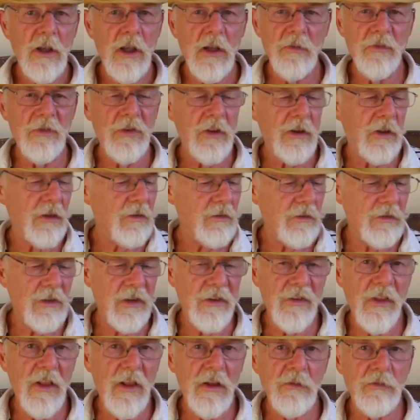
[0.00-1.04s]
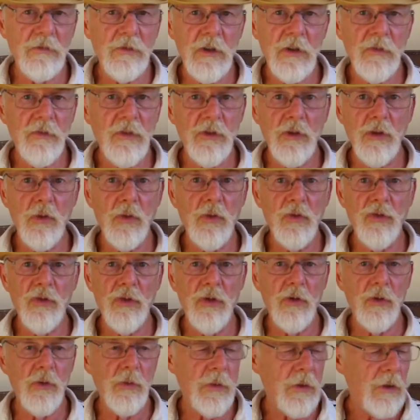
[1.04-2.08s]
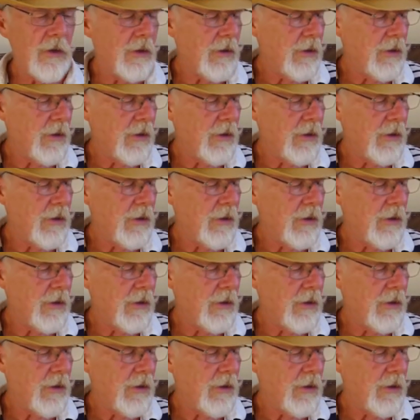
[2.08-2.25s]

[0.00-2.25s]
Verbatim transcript: everything like that really for YouTube.